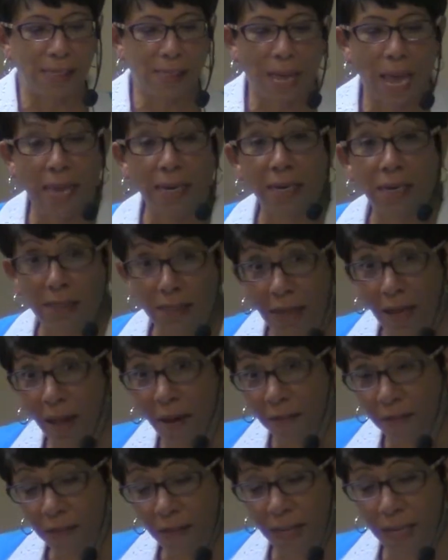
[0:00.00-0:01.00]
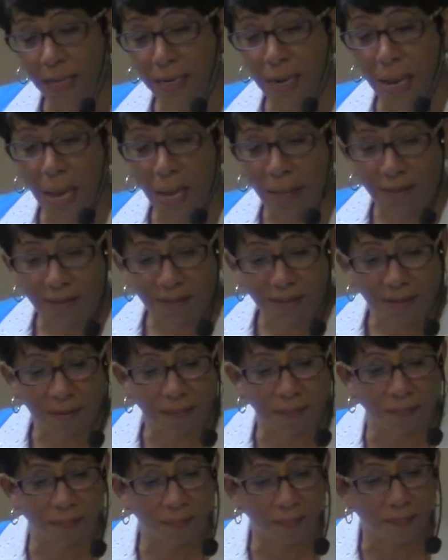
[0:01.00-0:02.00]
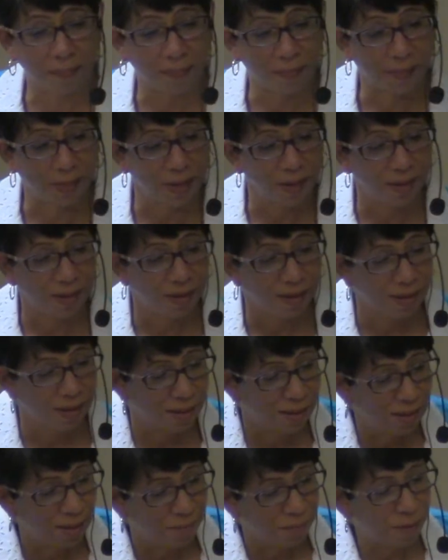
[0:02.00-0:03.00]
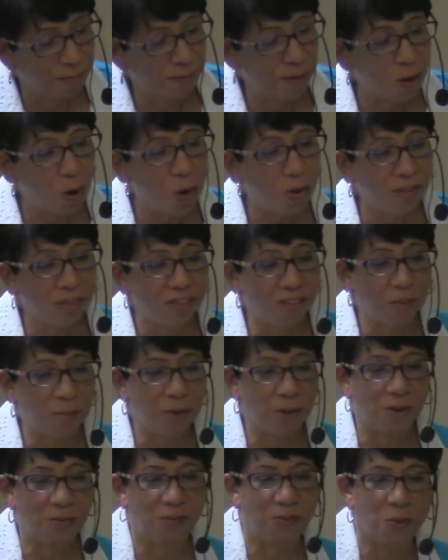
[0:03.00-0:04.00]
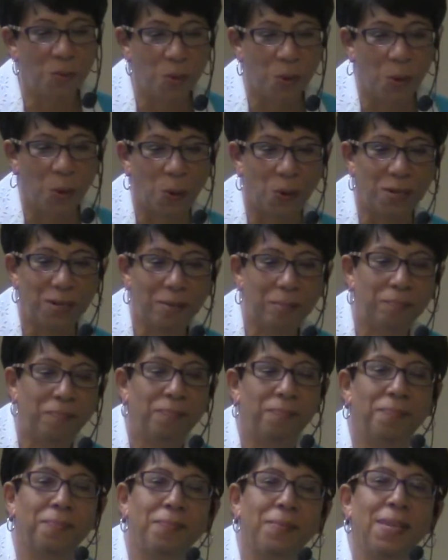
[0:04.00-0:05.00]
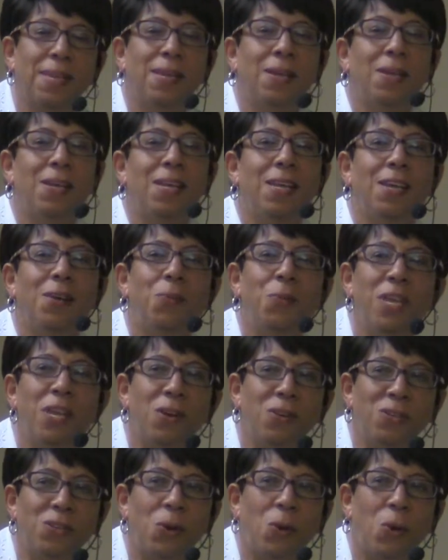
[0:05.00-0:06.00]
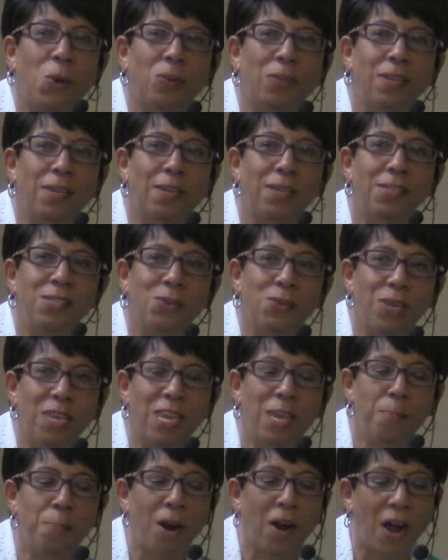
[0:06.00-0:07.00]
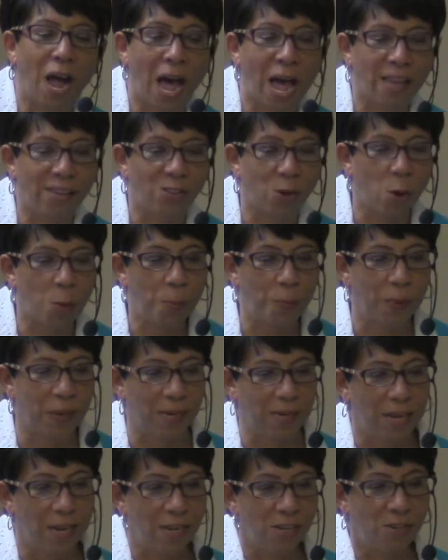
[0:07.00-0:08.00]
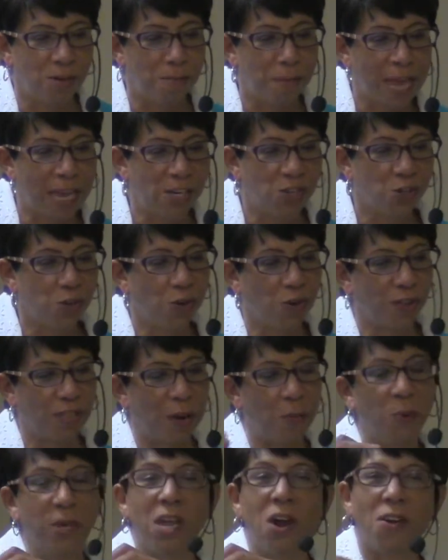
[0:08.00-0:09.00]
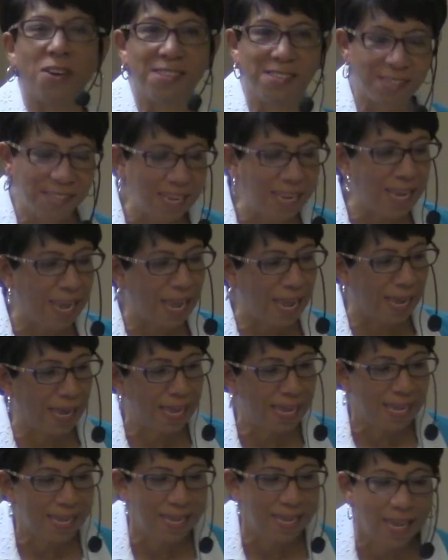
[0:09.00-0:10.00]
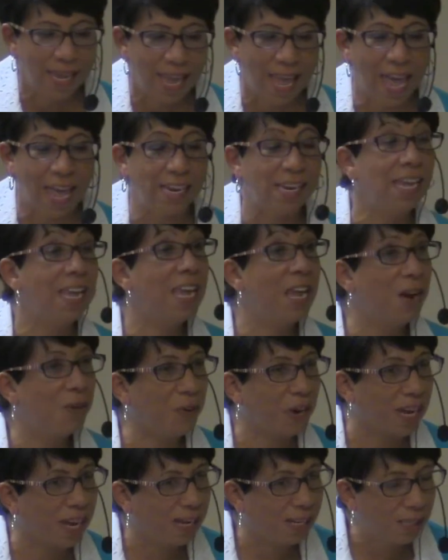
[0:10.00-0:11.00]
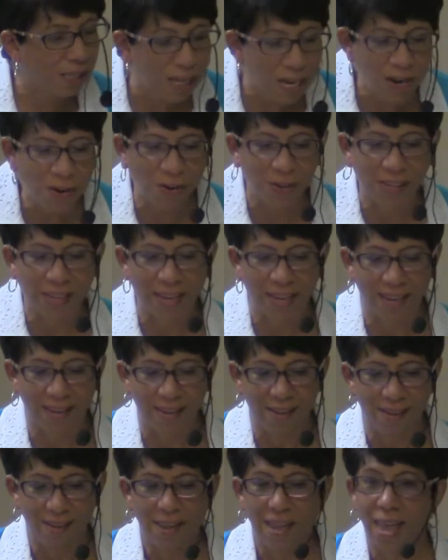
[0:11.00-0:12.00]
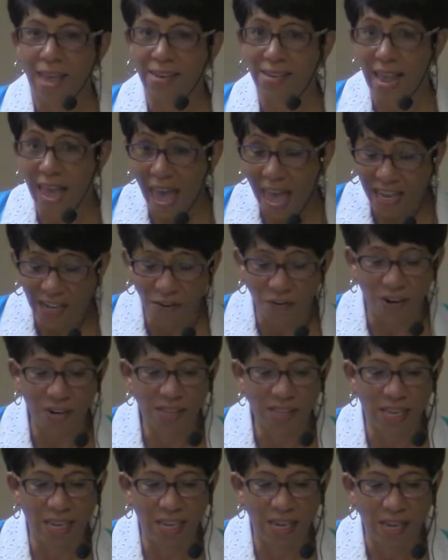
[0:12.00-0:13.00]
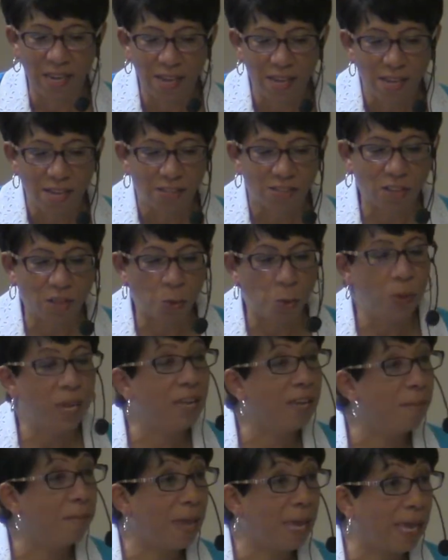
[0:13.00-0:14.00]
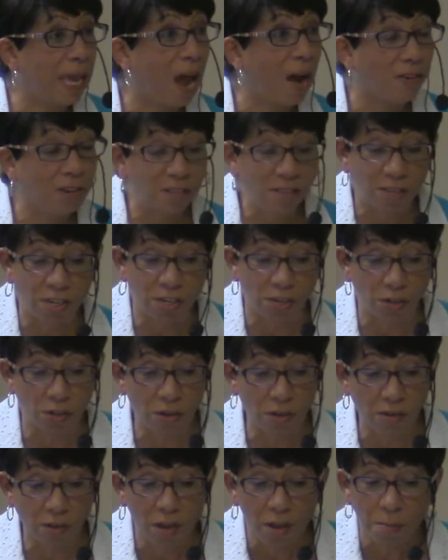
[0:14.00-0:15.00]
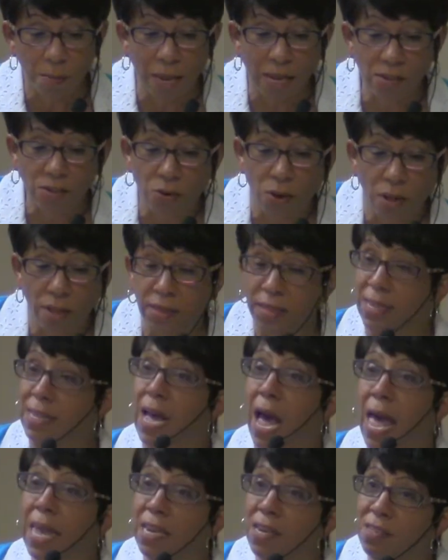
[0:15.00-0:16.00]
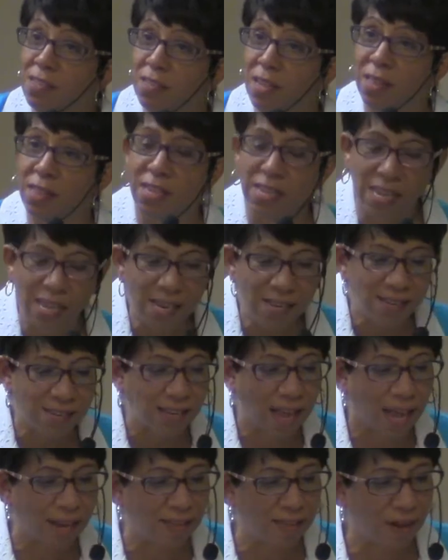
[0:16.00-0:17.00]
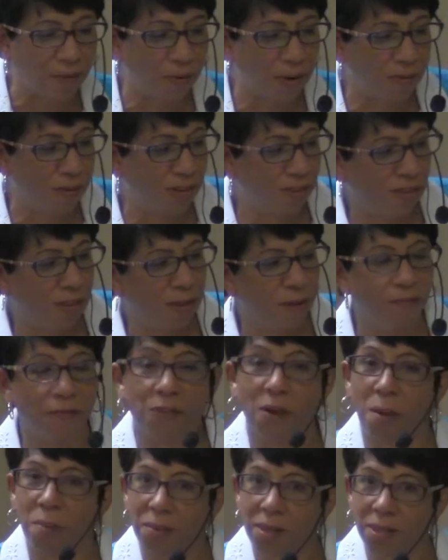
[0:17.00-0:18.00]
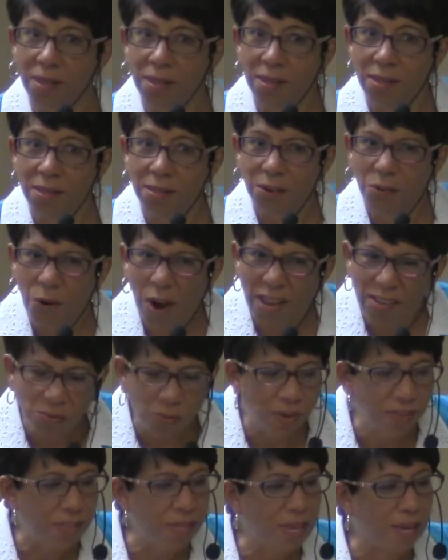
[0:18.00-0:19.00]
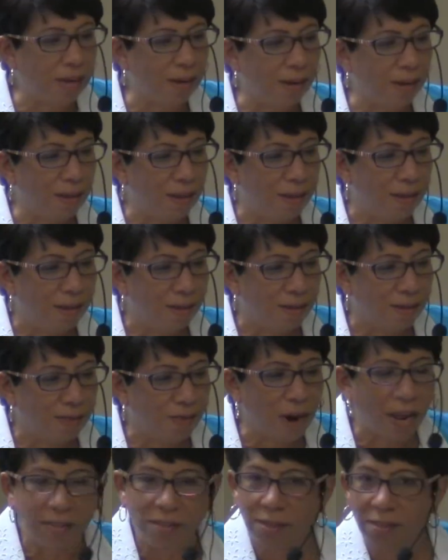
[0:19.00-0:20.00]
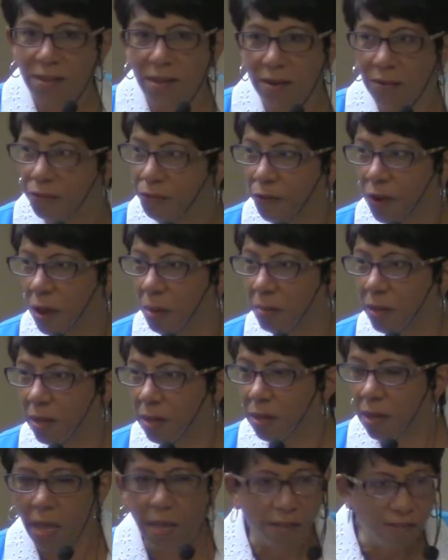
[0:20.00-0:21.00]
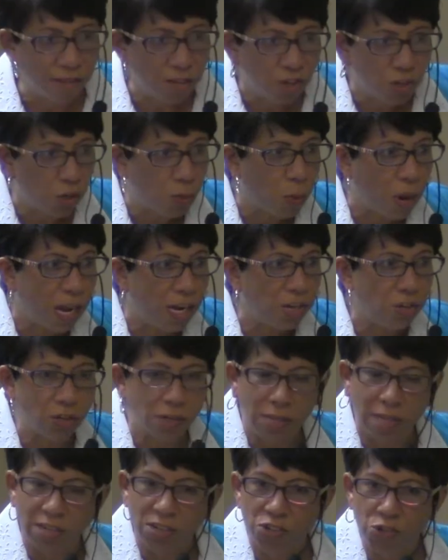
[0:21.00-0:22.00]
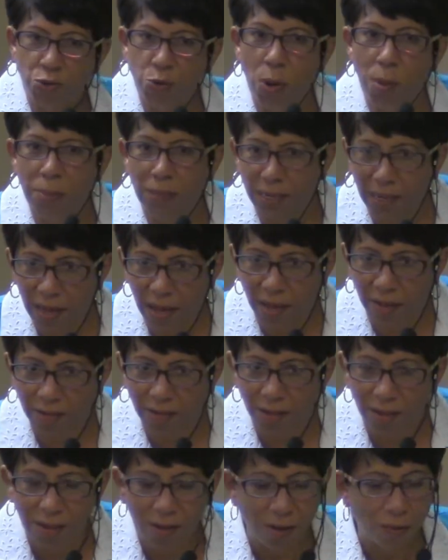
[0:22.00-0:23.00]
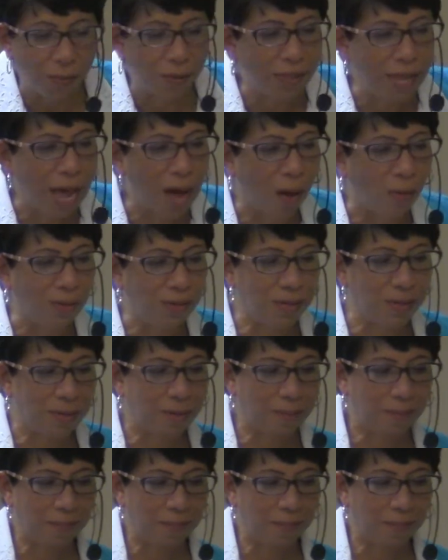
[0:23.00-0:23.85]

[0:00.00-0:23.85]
light and love in us. But behold is a beautiful word. We are told to keep our eyes open, to make sure that we are seeing and hearing clearly and accurately so that we can make our decisions based on the guidance and the insight that we receive from Christ within rather than from a situation that is troubling us without.